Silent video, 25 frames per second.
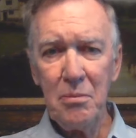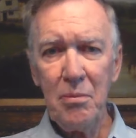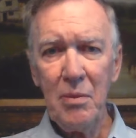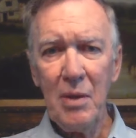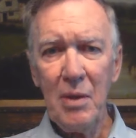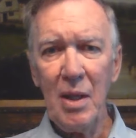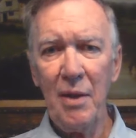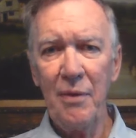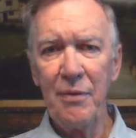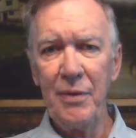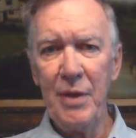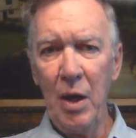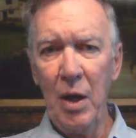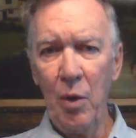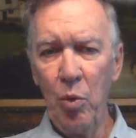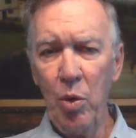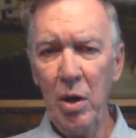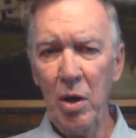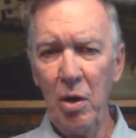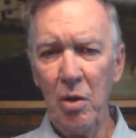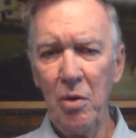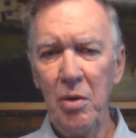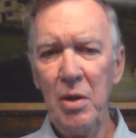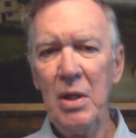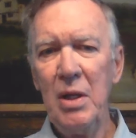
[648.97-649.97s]
that
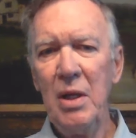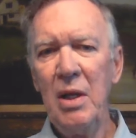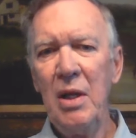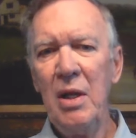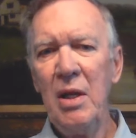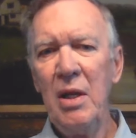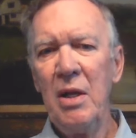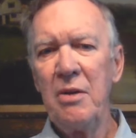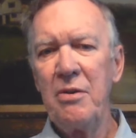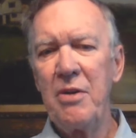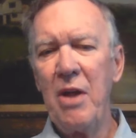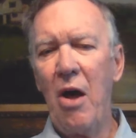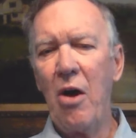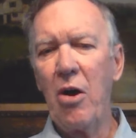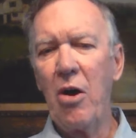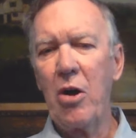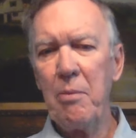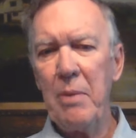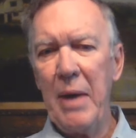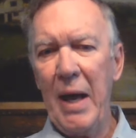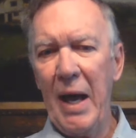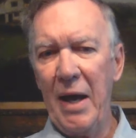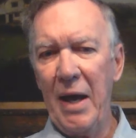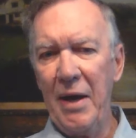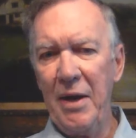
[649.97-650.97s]
we'll talk
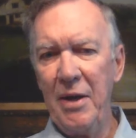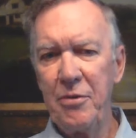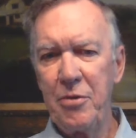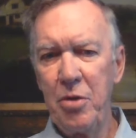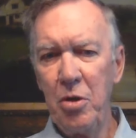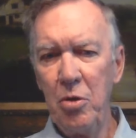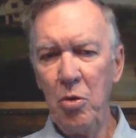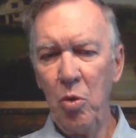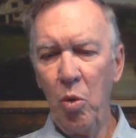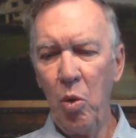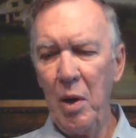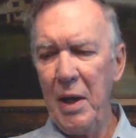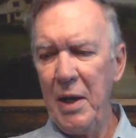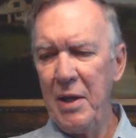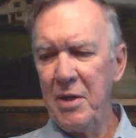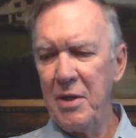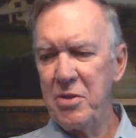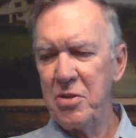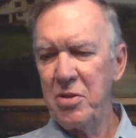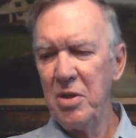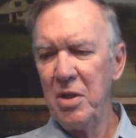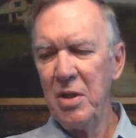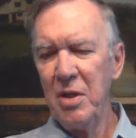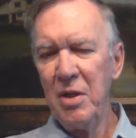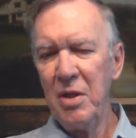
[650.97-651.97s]
about in two
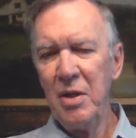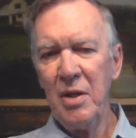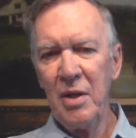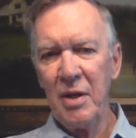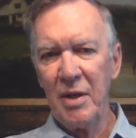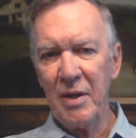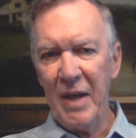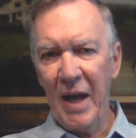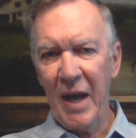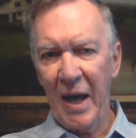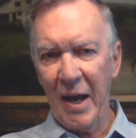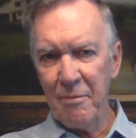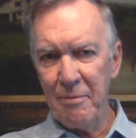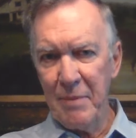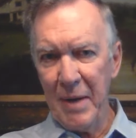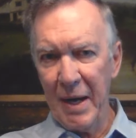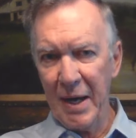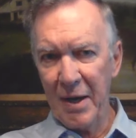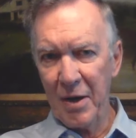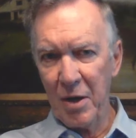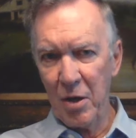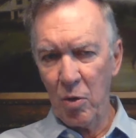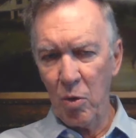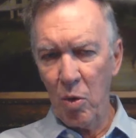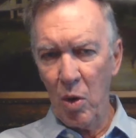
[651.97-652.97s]
weeks. Got a
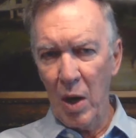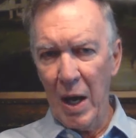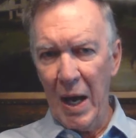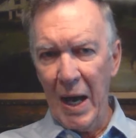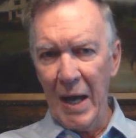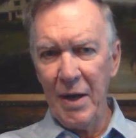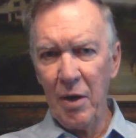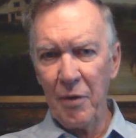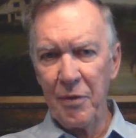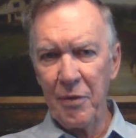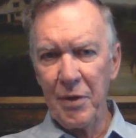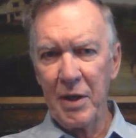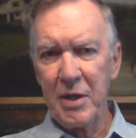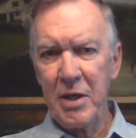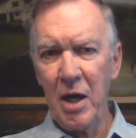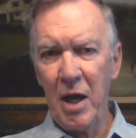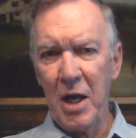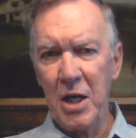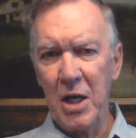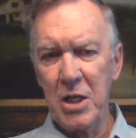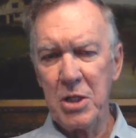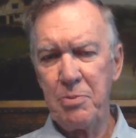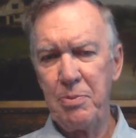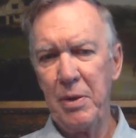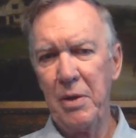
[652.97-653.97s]
metal right on the
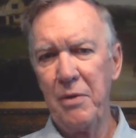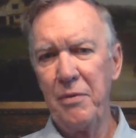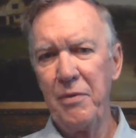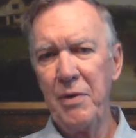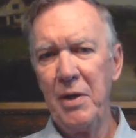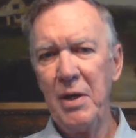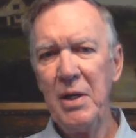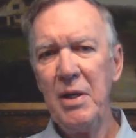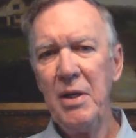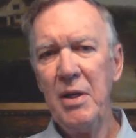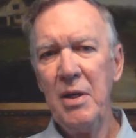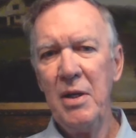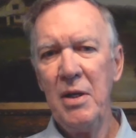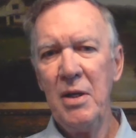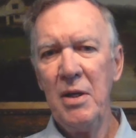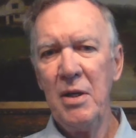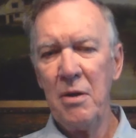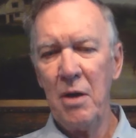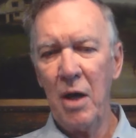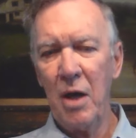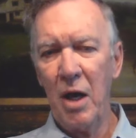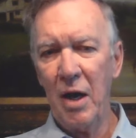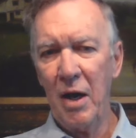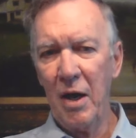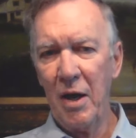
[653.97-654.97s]
cusp of
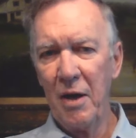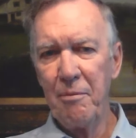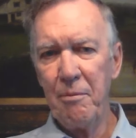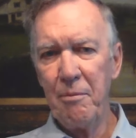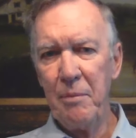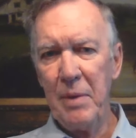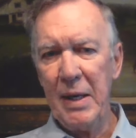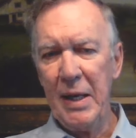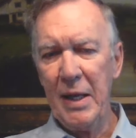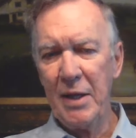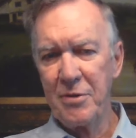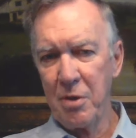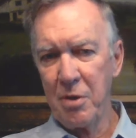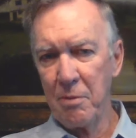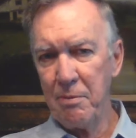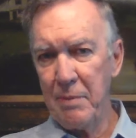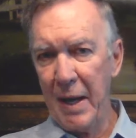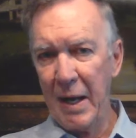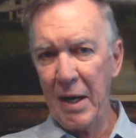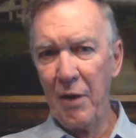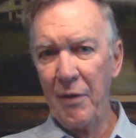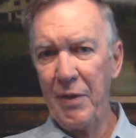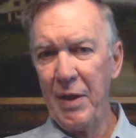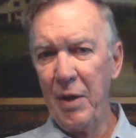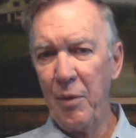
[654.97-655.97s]
uh, being some
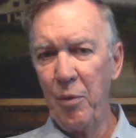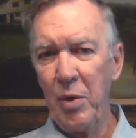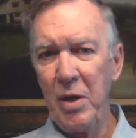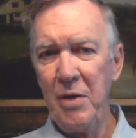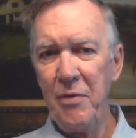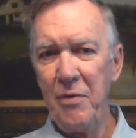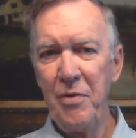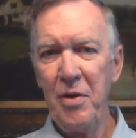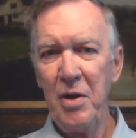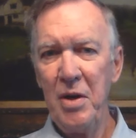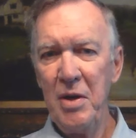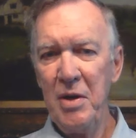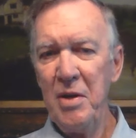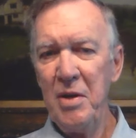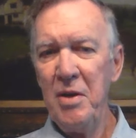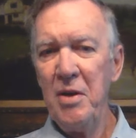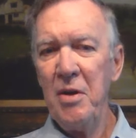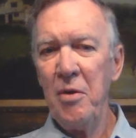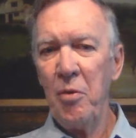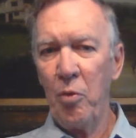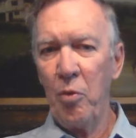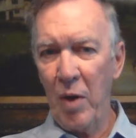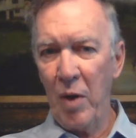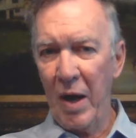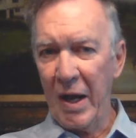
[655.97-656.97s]
metal that we've
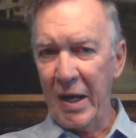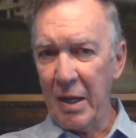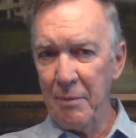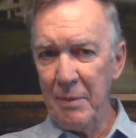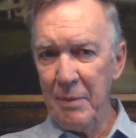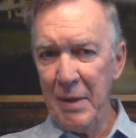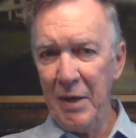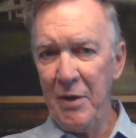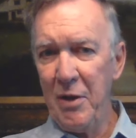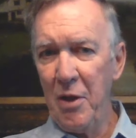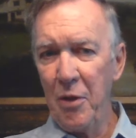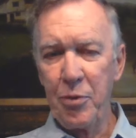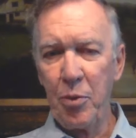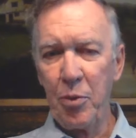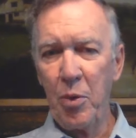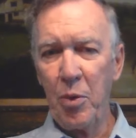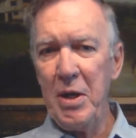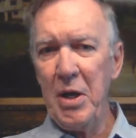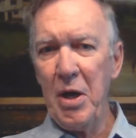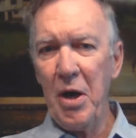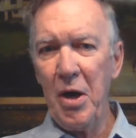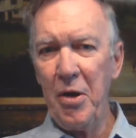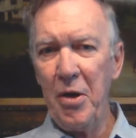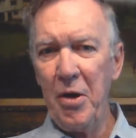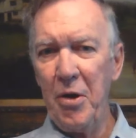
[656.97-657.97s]
recommended three
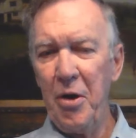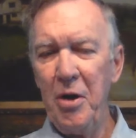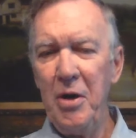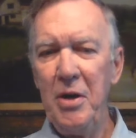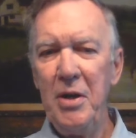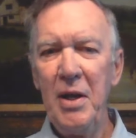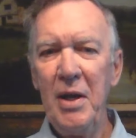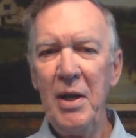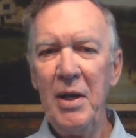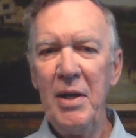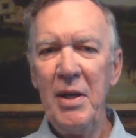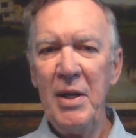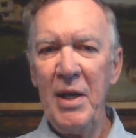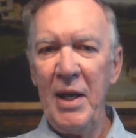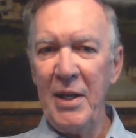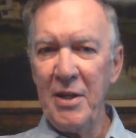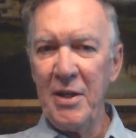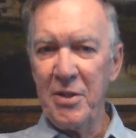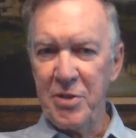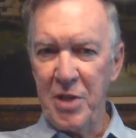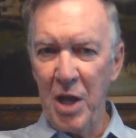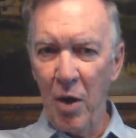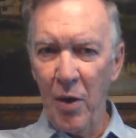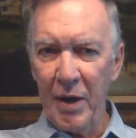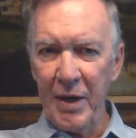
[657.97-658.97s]
hundred and
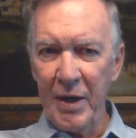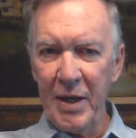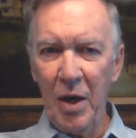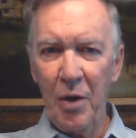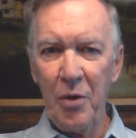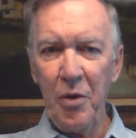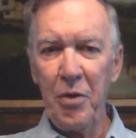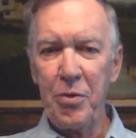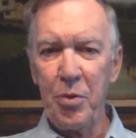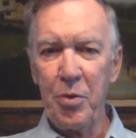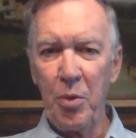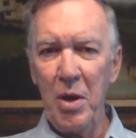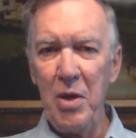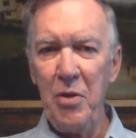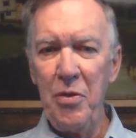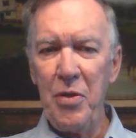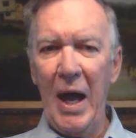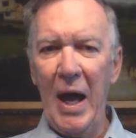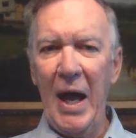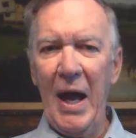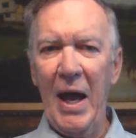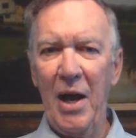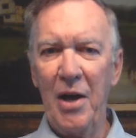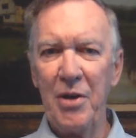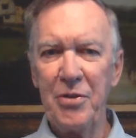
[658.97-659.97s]
saw it go to three
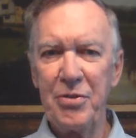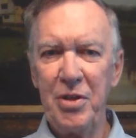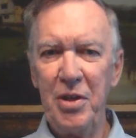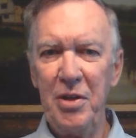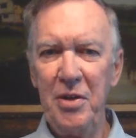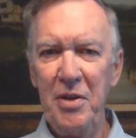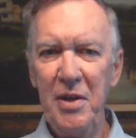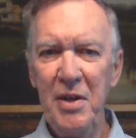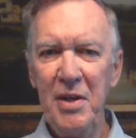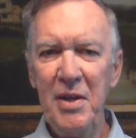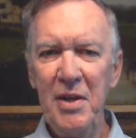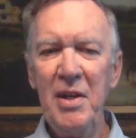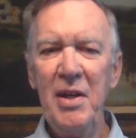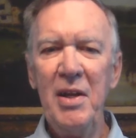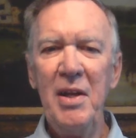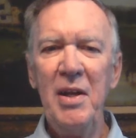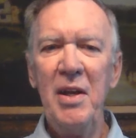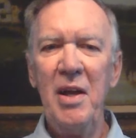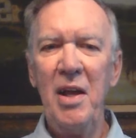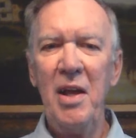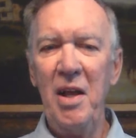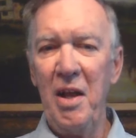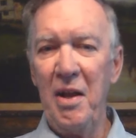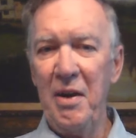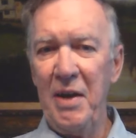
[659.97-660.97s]
thousand,
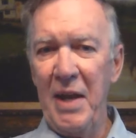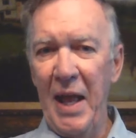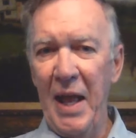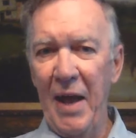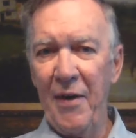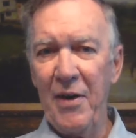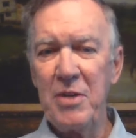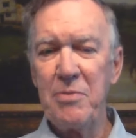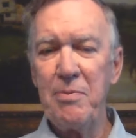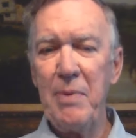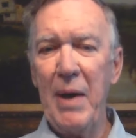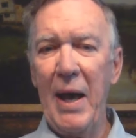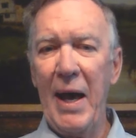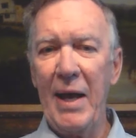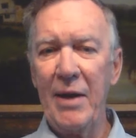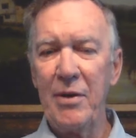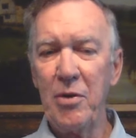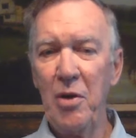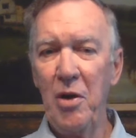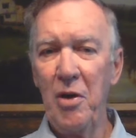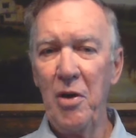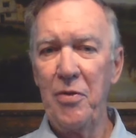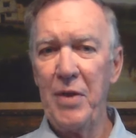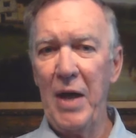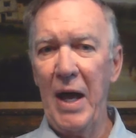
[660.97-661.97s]
and now it's back to
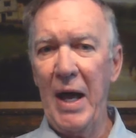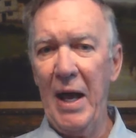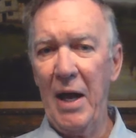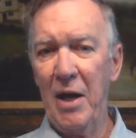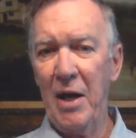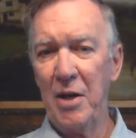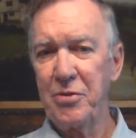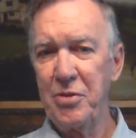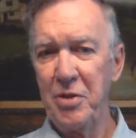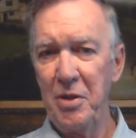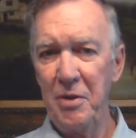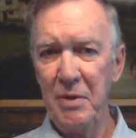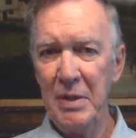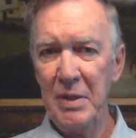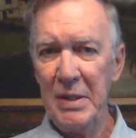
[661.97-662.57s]
one thousand.